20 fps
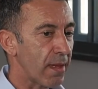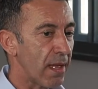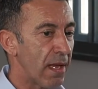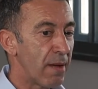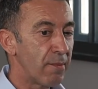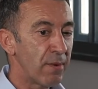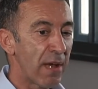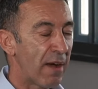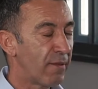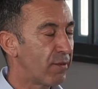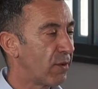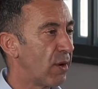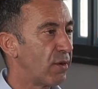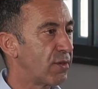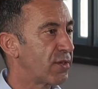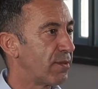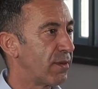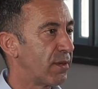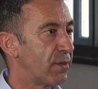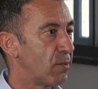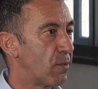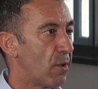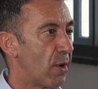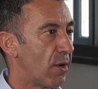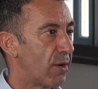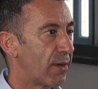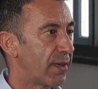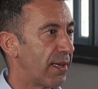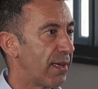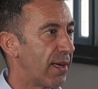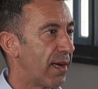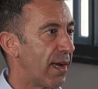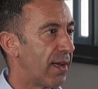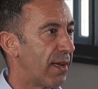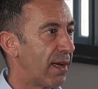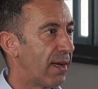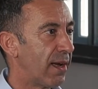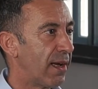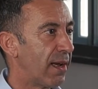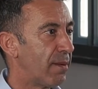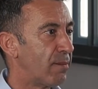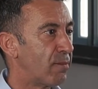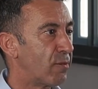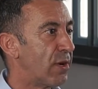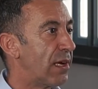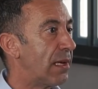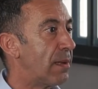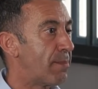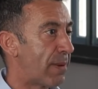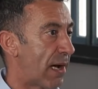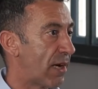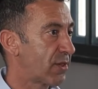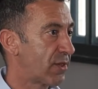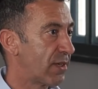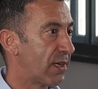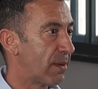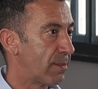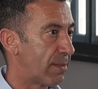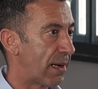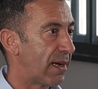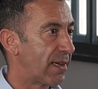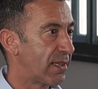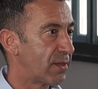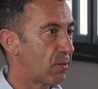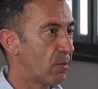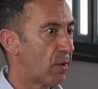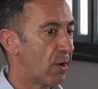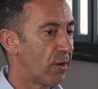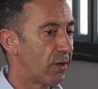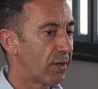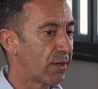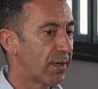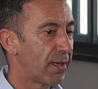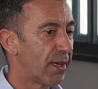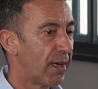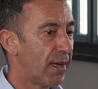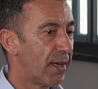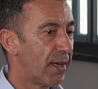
And we have loads of his work, and I'm really passionate about his work.